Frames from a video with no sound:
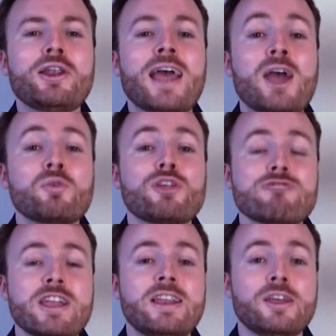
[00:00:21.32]
Learn how to
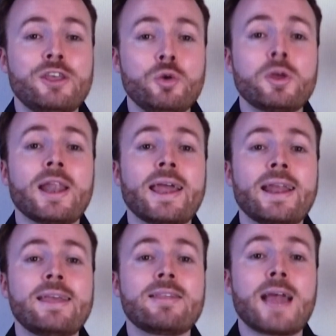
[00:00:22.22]
read
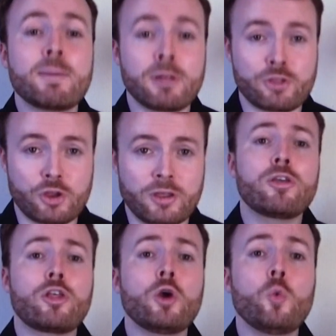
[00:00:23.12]
ukulele tablature.
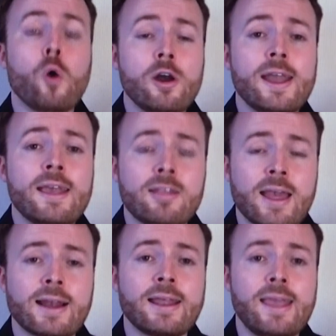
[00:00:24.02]
So what
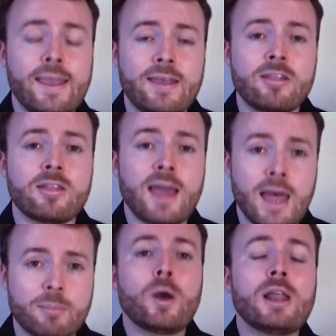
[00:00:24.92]
exactly is
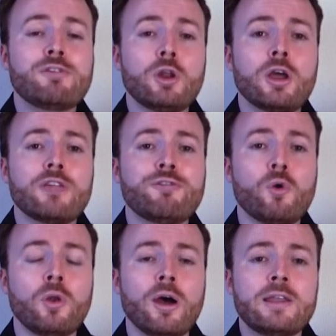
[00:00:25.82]
tab? Well, if you look at the
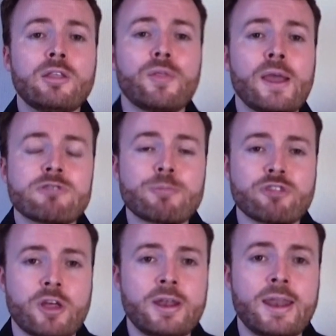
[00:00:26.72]
4 lines, they
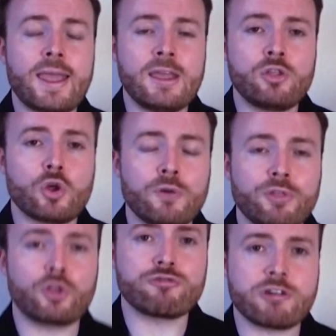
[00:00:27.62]
represent each of
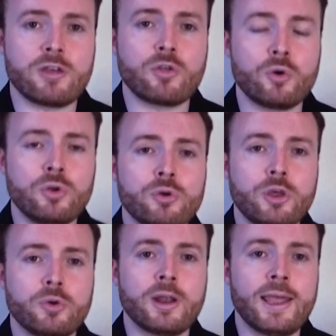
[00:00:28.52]
the strings on your
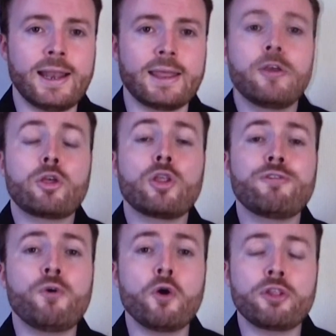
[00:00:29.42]
ukulele. So the
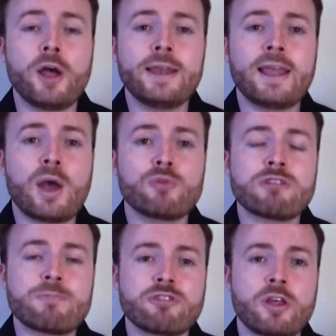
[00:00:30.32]
4th line down
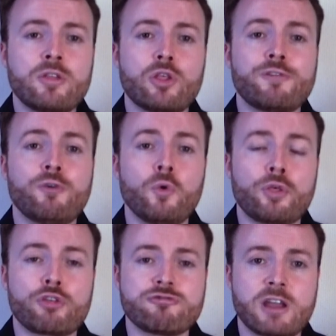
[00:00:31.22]
represents the
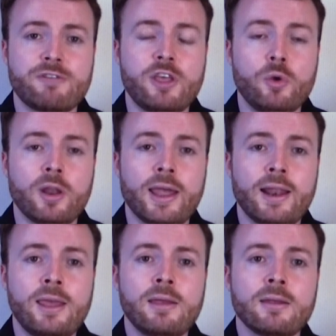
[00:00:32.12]
4th string of the
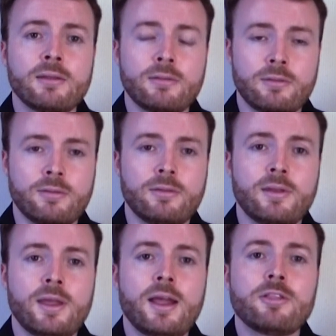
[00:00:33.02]
ukulele.
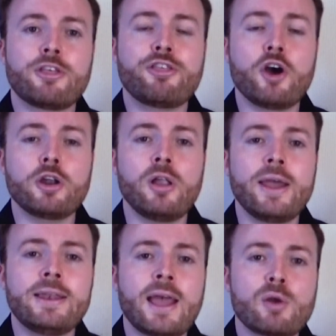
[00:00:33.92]
The 3rd
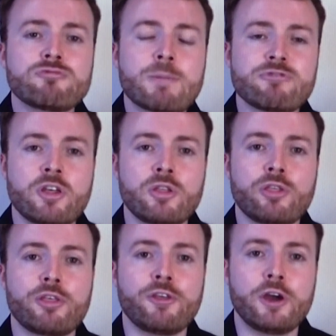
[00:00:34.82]
line down represents
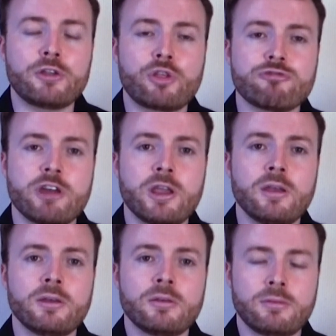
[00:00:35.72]
the 3rd string.
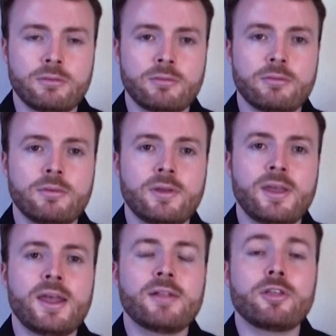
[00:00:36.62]

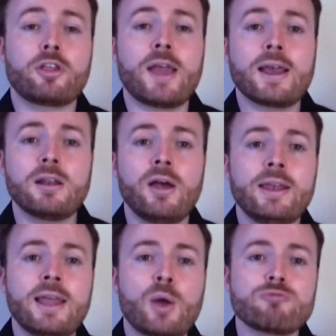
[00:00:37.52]
The 2nd
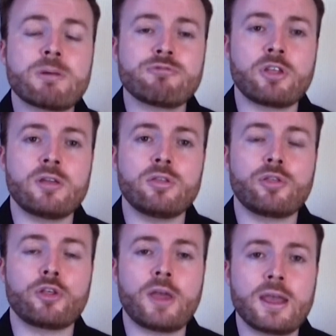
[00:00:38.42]
line down represents
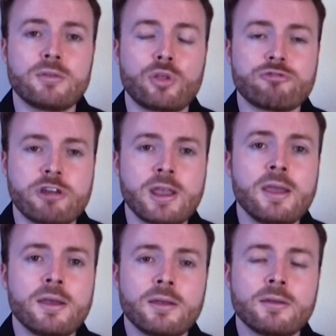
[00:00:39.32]
the 2nd string.
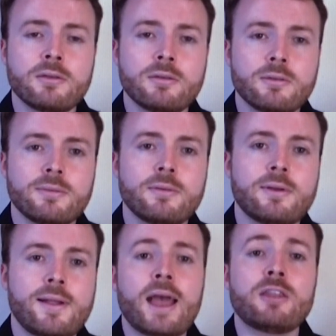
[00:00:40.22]

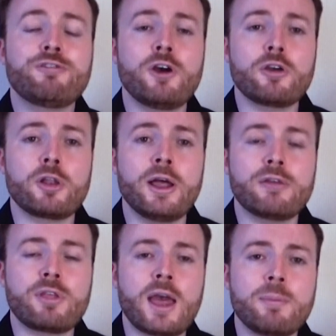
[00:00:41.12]
And the 1st line
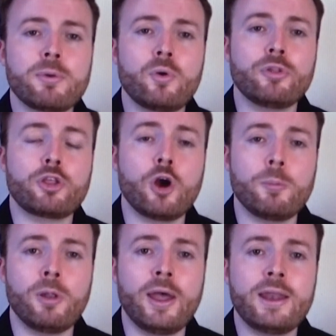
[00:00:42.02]
of tab, or the
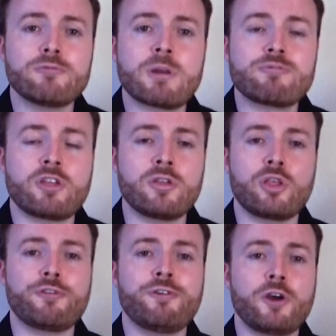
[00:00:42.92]
top line,
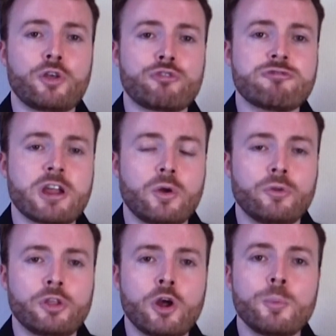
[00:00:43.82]
represents the 1st string,
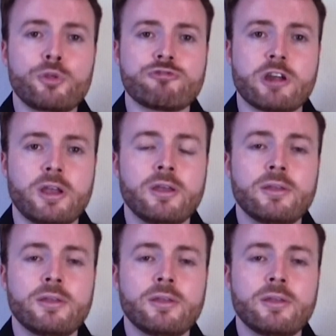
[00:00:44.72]
or the top string.